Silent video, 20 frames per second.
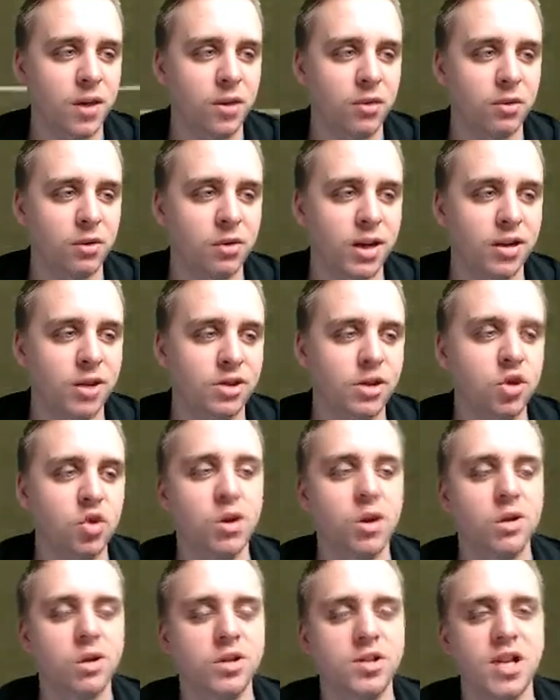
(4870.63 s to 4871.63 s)
threw like
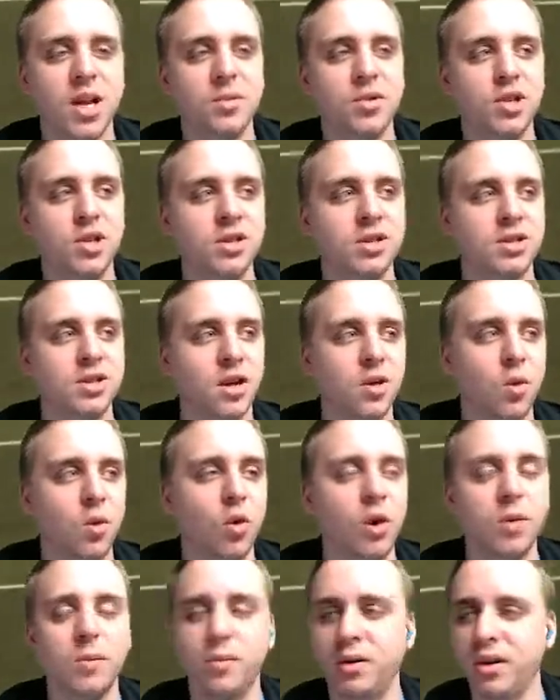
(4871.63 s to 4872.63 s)
2 interceptions on
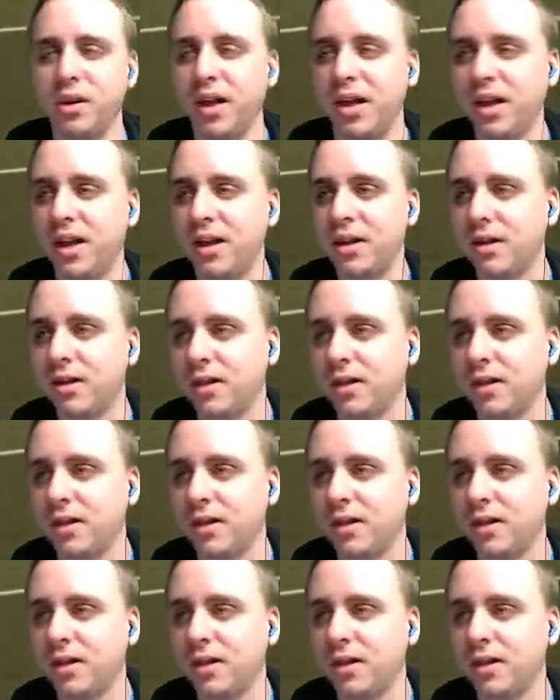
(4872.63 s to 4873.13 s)
one play.